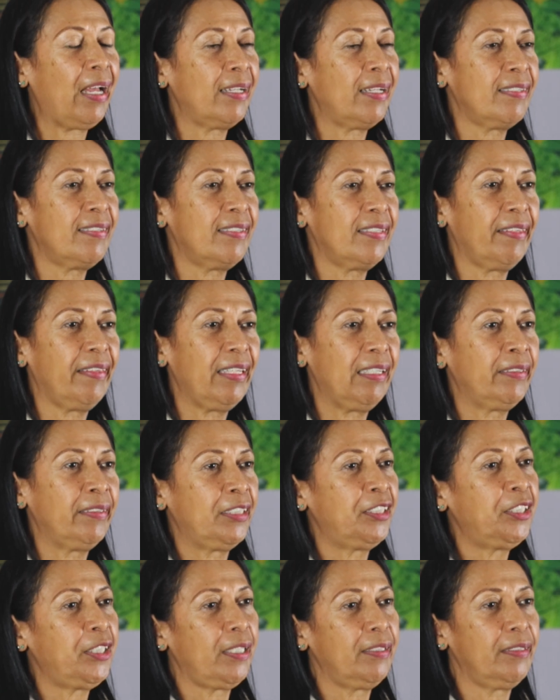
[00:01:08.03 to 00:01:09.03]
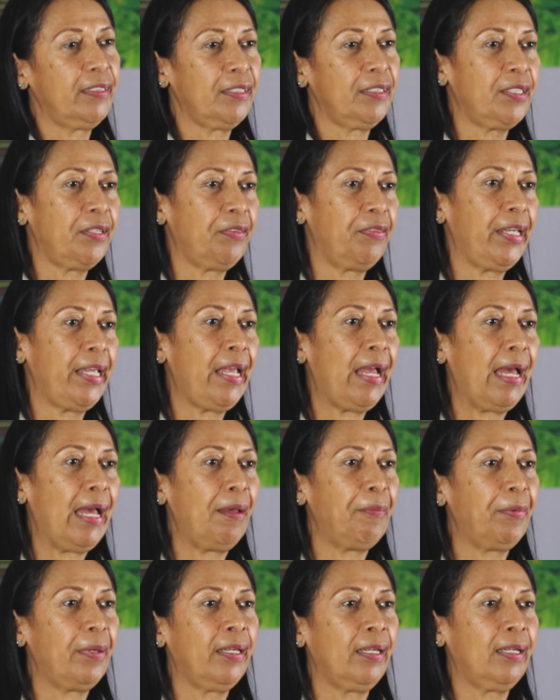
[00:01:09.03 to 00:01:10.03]
I see the, the changes that they
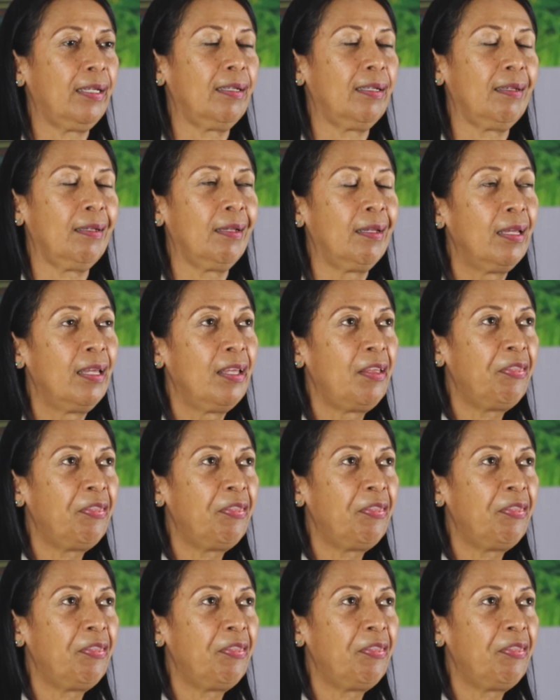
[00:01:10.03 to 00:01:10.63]
have and